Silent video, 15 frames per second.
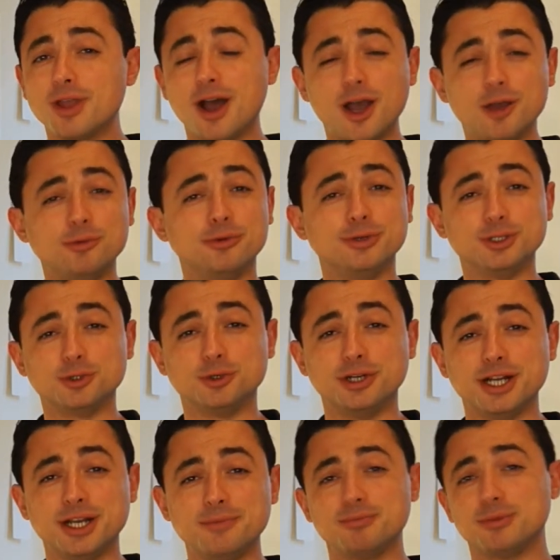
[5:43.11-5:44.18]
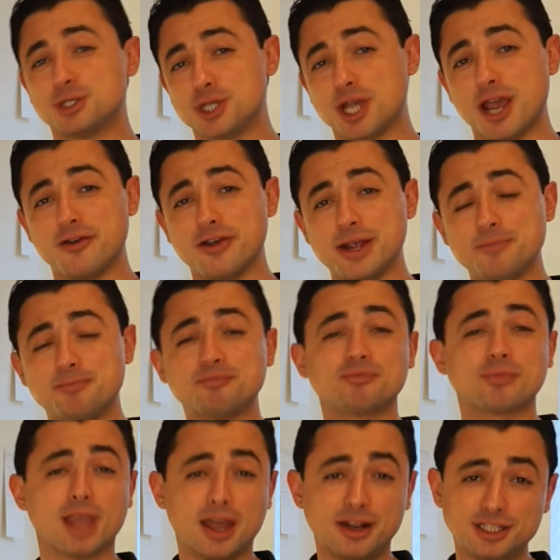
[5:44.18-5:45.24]
Hope you enjoyed it, share it.
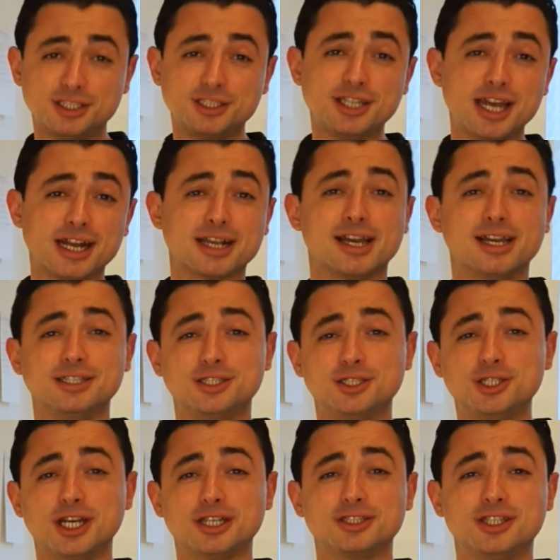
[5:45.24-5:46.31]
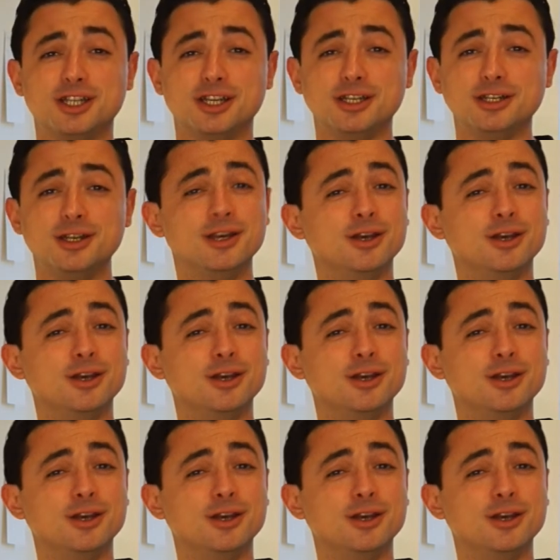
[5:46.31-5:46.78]
And this is dedicated to Justine,